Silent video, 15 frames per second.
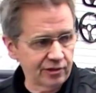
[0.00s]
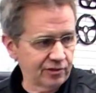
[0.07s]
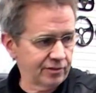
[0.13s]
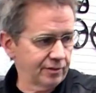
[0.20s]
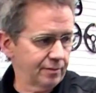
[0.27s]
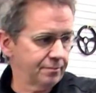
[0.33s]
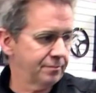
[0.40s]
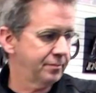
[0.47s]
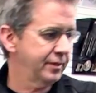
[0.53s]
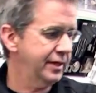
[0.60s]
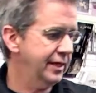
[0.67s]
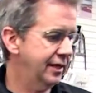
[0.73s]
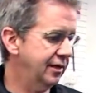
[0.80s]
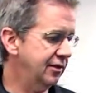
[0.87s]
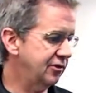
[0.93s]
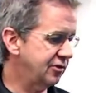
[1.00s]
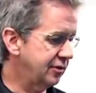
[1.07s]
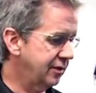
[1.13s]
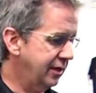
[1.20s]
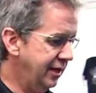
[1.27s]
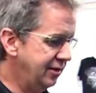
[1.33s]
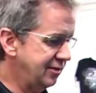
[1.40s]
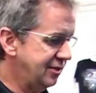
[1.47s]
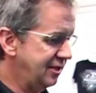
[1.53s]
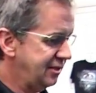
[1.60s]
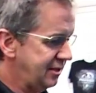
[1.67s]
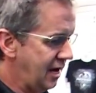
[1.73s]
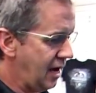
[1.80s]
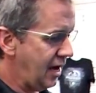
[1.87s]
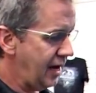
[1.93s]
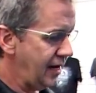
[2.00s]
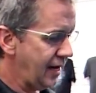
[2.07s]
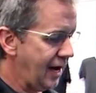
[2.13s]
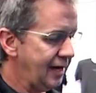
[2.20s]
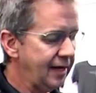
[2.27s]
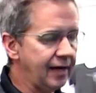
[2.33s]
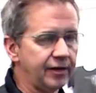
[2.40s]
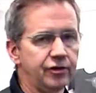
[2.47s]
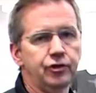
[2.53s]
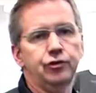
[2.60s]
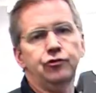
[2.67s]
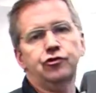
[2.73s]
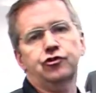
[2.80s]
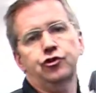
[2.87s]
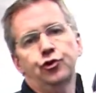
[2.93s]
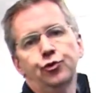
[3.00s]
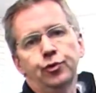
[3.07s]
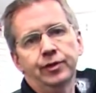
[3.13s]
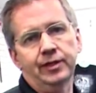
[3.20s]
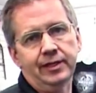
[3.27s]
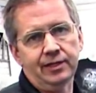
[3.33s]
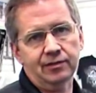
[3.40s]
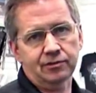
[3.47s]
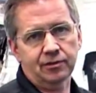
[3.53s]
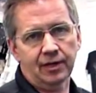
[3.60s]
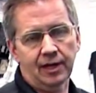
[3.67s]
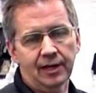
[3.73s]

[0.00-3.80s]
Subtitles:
system is designed, I like to use 2 of these.